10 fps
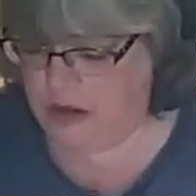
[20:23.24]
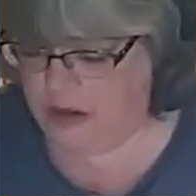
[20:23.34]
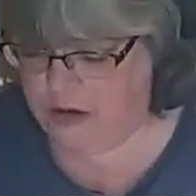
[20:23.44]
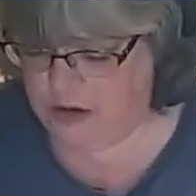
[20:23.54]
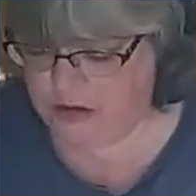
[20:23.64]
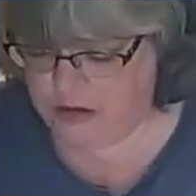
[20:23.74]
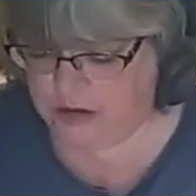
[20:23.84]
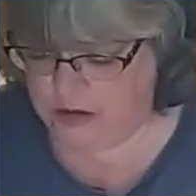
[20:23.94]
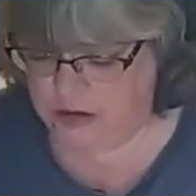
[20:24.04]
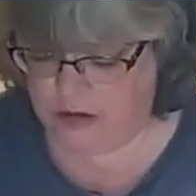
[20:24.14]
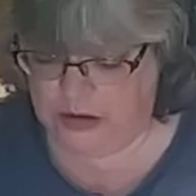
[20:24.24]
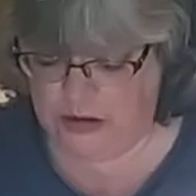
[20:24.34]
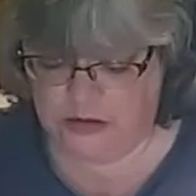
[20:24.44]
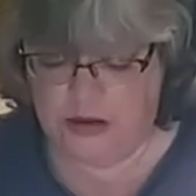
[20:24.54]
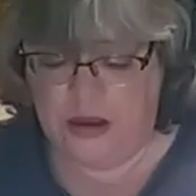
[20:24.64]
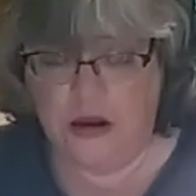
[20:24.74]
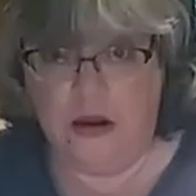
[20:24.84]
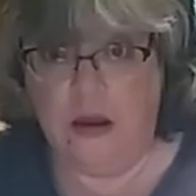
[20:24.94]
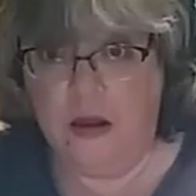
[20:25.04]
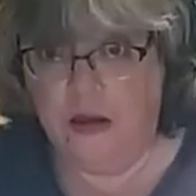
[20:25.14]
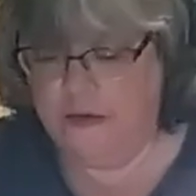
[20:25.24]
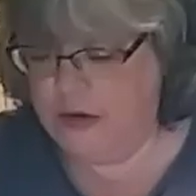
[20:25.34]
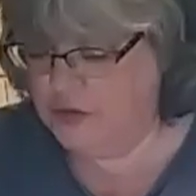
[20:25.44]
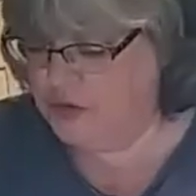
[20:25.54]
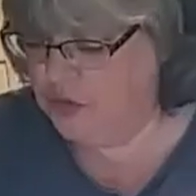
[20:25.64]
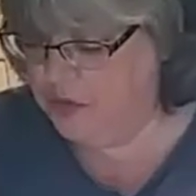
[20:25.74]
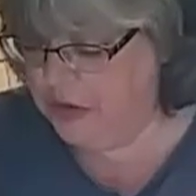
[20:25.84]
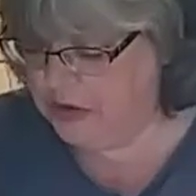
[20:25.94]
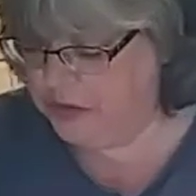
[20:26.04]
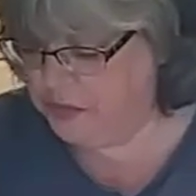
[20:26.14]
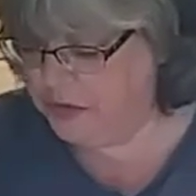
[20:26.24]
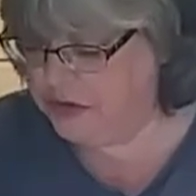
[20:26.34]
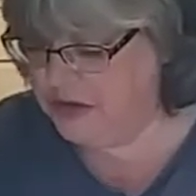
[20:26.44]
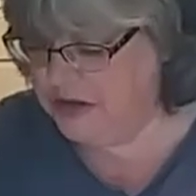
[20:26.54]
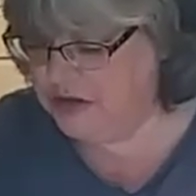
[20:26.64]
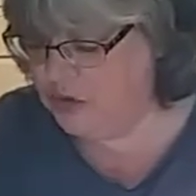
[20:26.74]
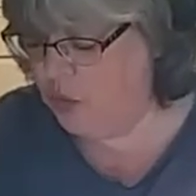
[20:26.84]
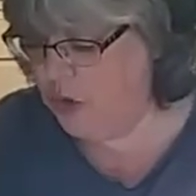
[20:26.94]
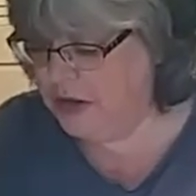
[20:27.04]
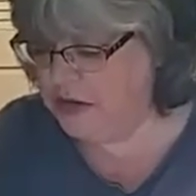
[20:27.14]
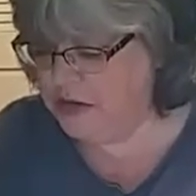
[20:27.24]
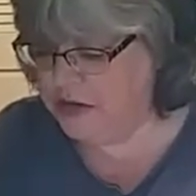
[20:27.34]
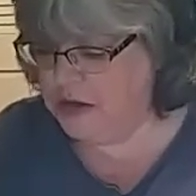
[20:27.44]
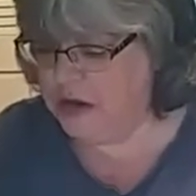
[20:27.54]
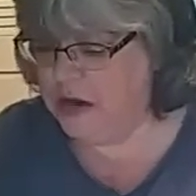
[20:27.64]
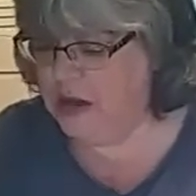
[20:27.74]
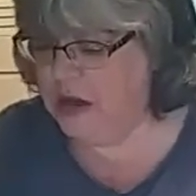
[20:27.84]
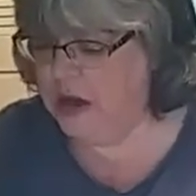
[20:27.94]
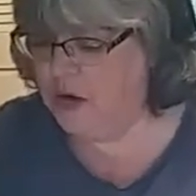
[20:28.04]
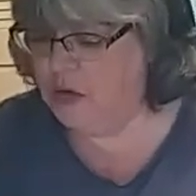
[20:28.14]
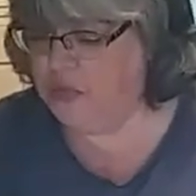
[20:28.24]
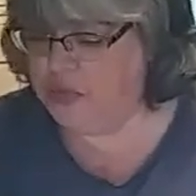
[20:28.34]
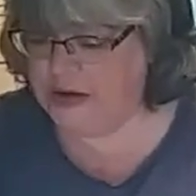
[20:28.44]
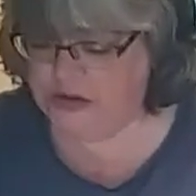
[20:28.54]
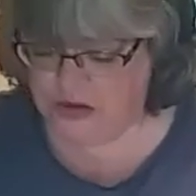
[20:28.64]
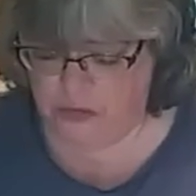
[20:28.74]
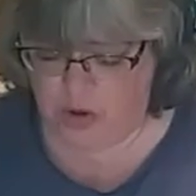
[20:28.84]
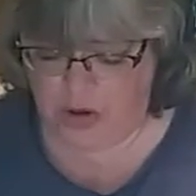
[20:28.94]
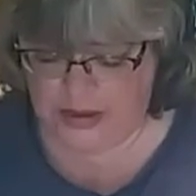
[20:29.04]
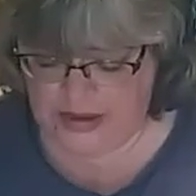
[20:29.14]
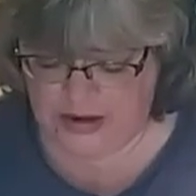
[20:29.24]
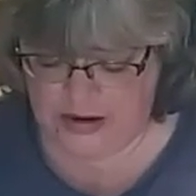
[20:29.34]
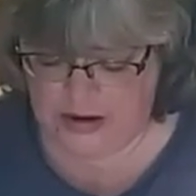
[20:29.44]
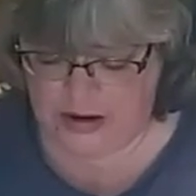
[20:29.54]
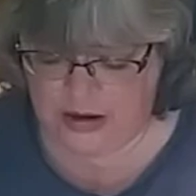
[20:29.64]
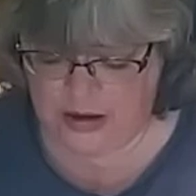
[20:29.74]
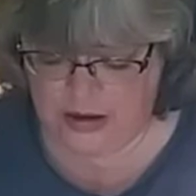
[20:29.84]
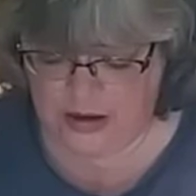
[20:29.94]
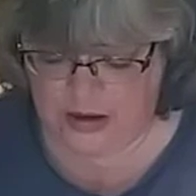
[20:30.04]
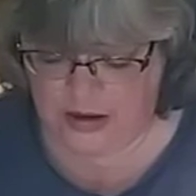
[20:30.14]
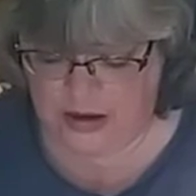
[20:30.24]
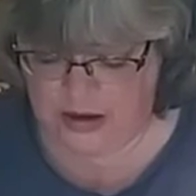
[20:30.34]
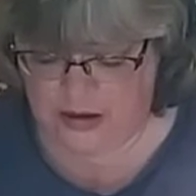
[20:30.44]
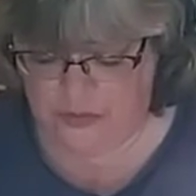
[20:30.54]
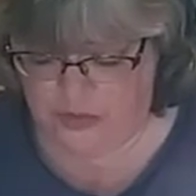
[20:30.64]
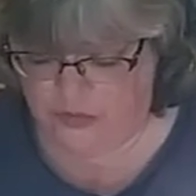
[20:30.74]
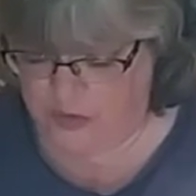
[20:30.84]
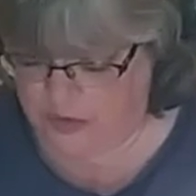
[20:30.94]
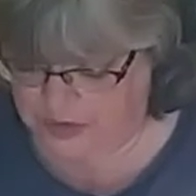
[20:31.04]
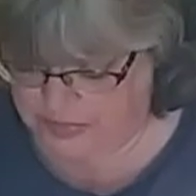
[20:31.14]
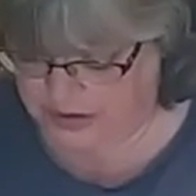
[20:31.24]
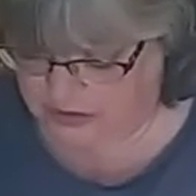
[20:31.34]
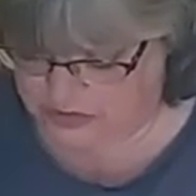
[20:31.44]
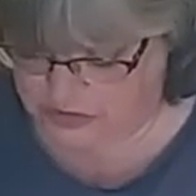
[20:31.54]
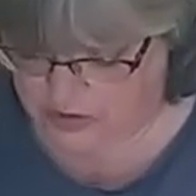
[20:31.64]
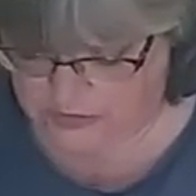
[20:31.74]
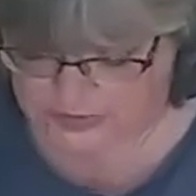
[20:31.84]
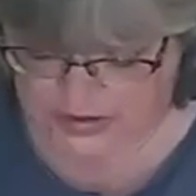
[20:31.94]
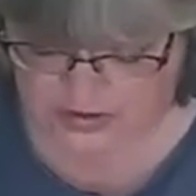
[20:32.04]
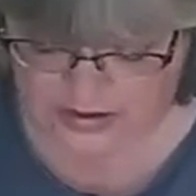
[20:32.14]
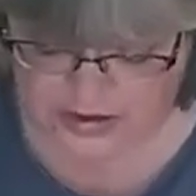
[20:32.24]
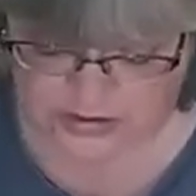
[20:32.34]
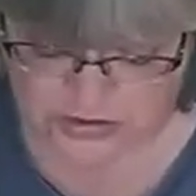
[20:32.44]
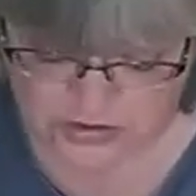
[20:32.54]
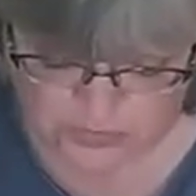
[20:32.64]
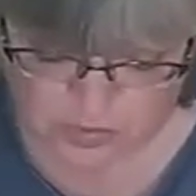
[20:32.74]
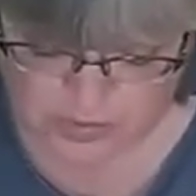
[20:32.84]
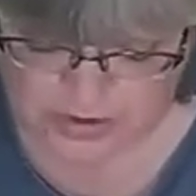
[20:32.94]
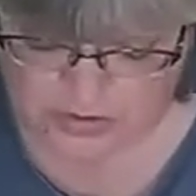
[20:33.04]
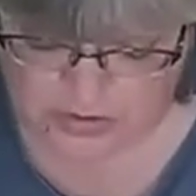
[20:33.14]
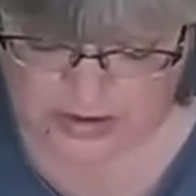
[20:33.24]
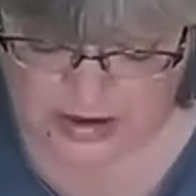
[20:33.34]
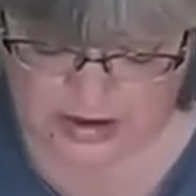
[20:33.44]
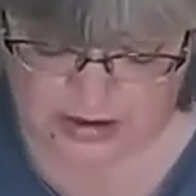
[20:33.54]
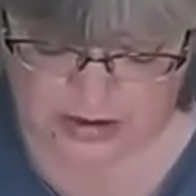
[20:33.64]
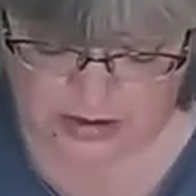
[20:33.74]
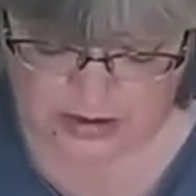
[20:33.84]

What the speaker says: And like I said, if I was doing multiples of these at once, I would press them all in before I peeled this off, take the excess, roll it out again.